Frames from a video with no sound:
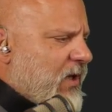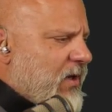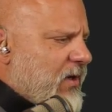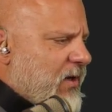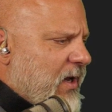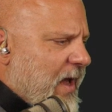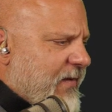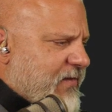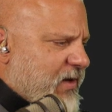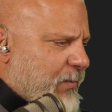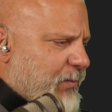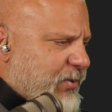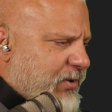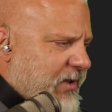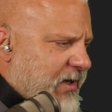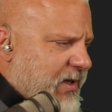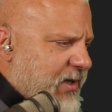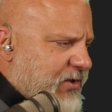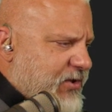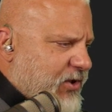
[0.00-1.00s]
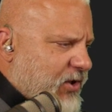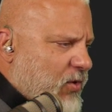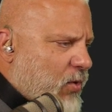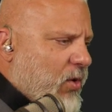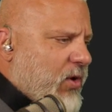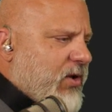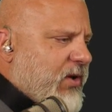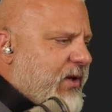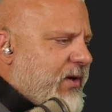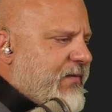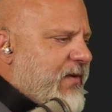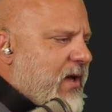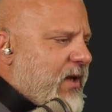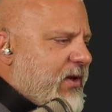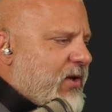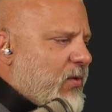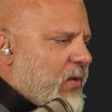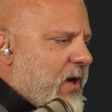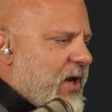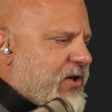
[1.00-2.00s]
I've completed your quarterly
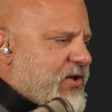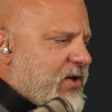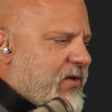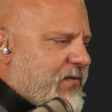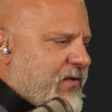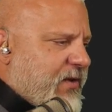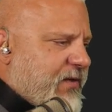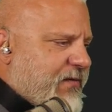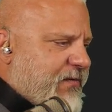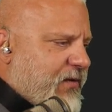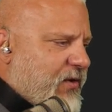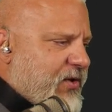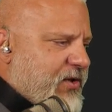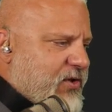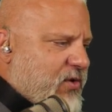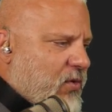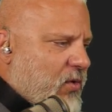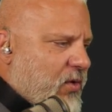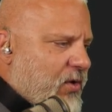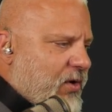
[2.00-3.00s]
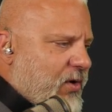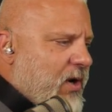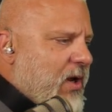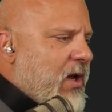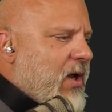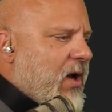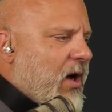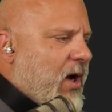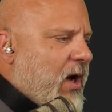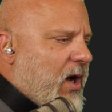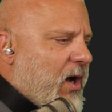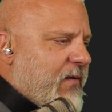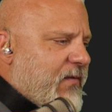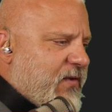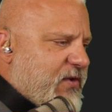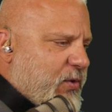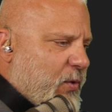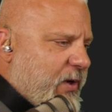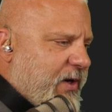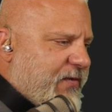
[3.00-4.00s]
evaluation for the first quarter of
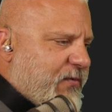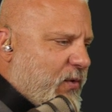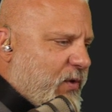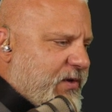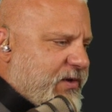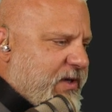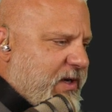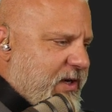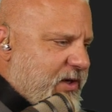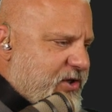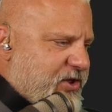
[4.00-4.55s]
2014,